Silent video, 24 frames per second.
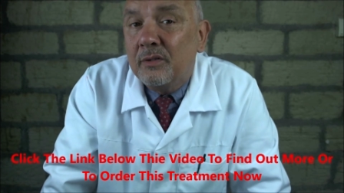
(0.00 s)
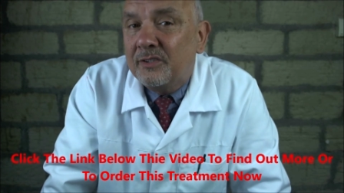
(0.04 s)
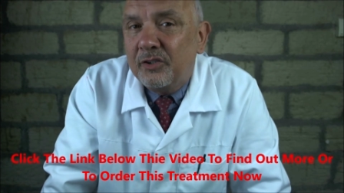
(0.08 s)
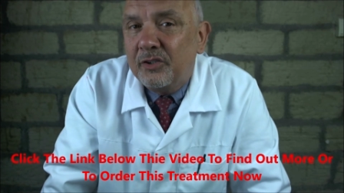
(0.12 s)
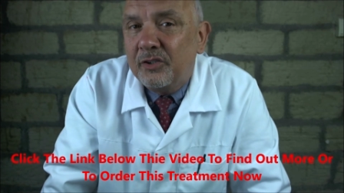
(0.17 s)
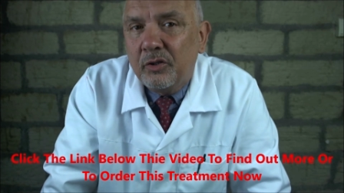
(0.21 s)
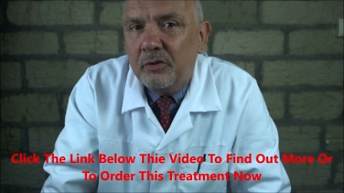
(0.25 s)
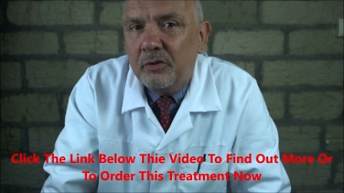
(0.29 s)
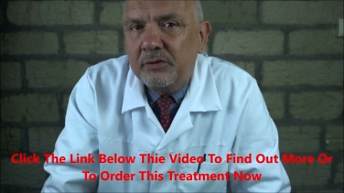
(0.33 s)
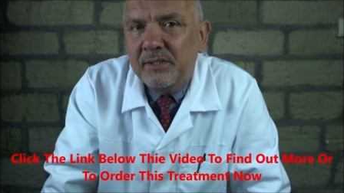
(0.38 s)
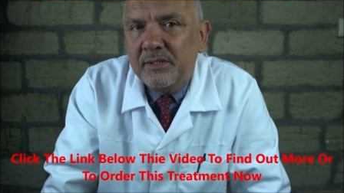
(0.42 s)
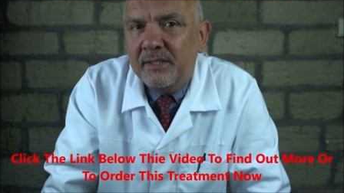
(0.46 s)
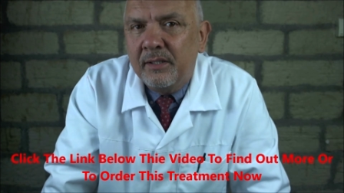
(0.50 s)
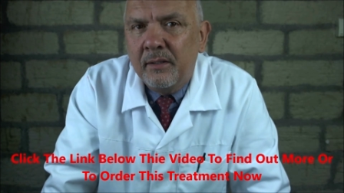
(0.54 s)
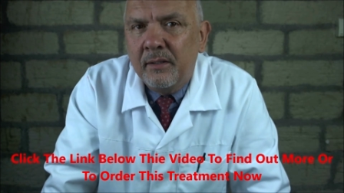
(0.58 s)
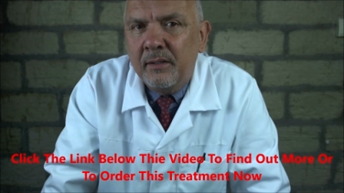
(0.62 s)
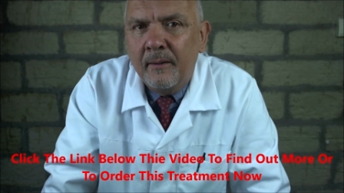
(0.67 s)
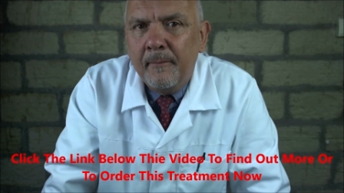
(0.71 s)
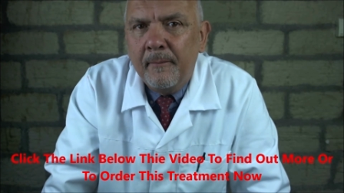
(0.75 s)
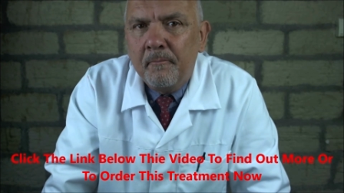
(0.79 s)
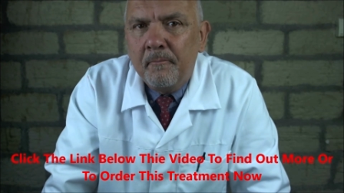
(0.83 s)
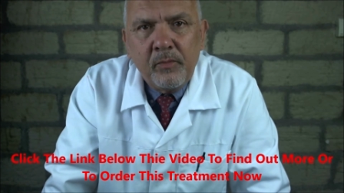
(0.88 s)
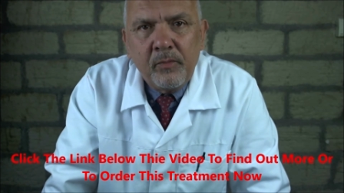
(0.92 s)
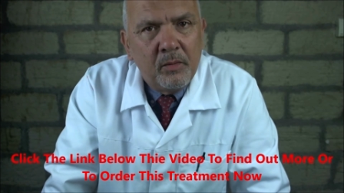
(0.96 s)
sorted.
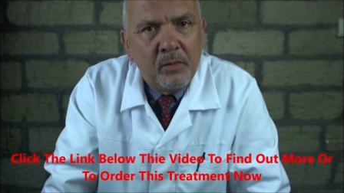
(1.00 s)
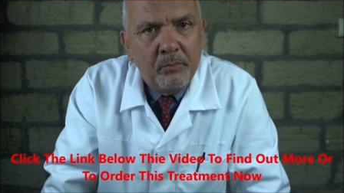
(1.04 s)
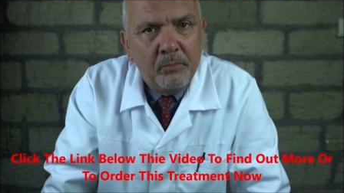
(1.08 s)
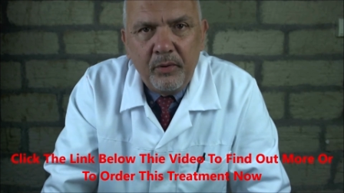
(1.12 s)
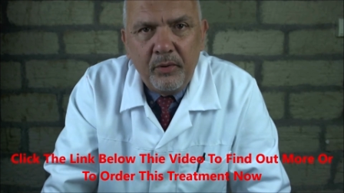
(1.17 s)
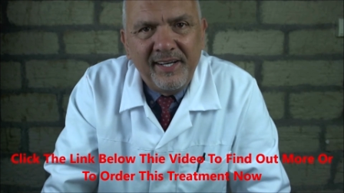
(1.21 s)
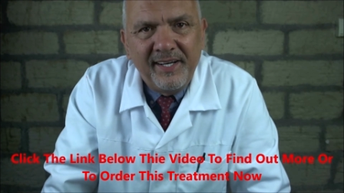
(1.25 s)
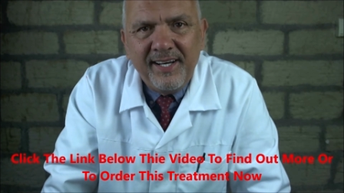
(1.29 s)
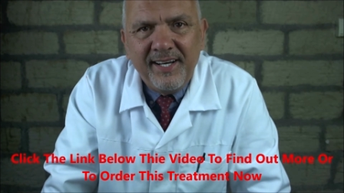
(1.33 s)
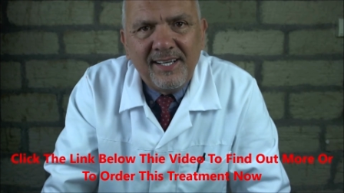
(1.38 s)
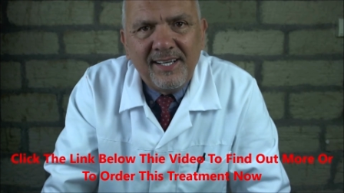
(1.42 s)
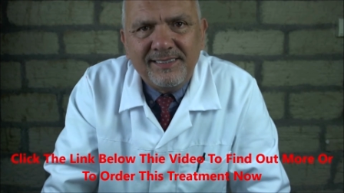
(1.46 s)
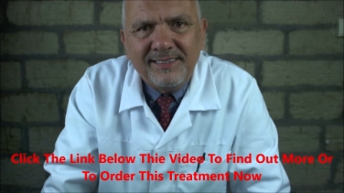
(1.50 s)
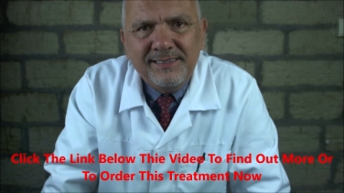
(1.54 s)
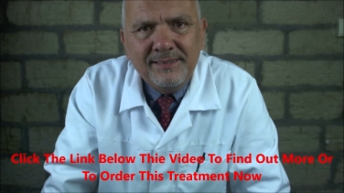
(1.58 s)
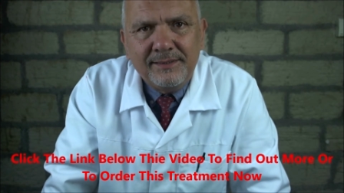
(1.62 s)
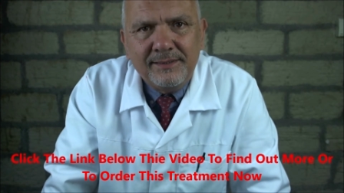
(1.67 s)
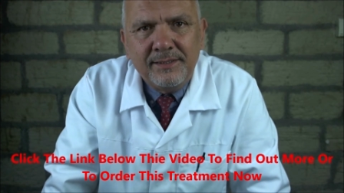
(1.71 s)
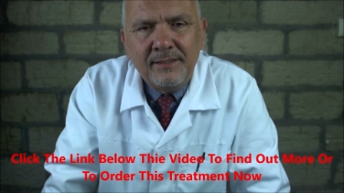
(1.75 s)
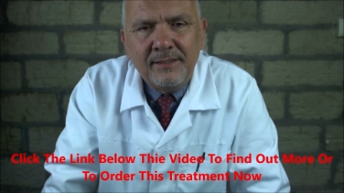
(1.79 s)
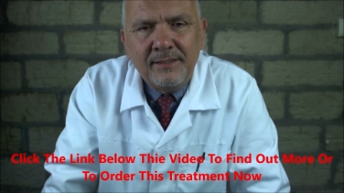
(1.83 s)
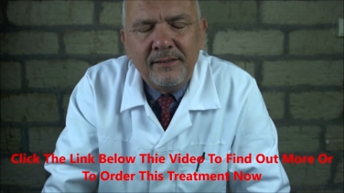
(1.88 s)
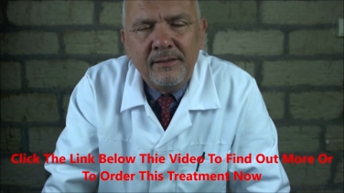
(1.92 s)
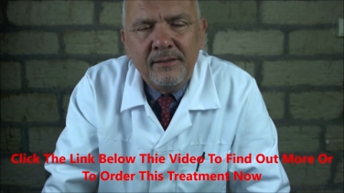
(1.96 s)
But it hasn't.